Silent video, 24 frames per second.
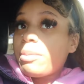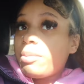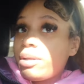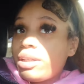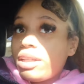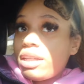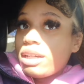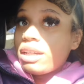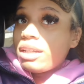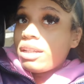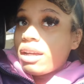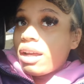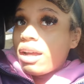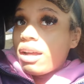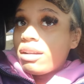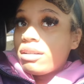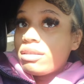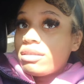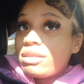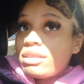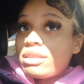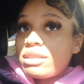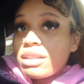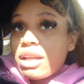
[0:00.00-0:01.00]
But yeah,
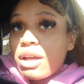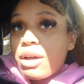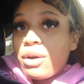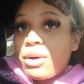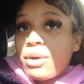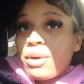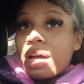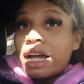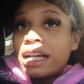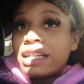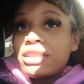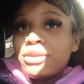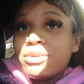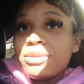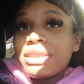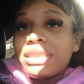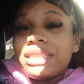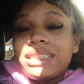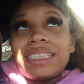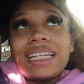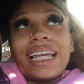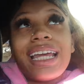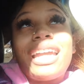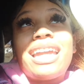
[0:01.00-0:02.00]
y'all. So I just wanna
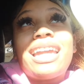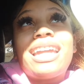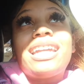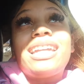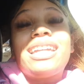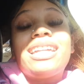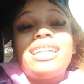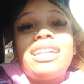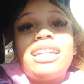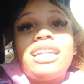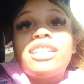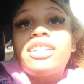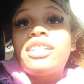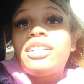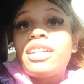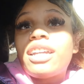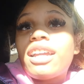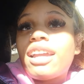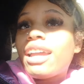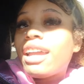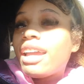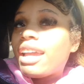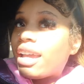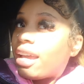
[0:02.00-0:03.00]
say,
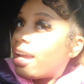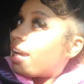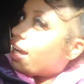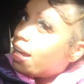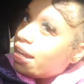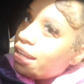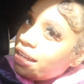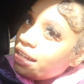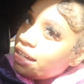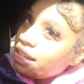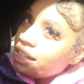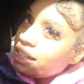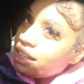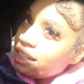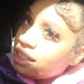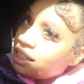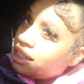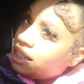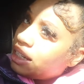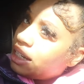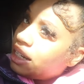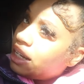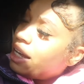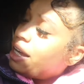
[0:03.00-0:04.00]
hey,
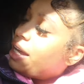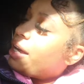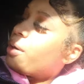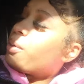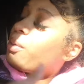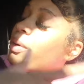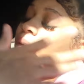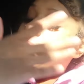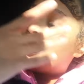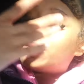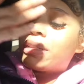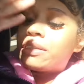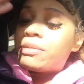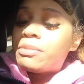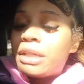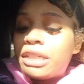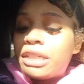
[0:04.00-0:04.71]
welcome back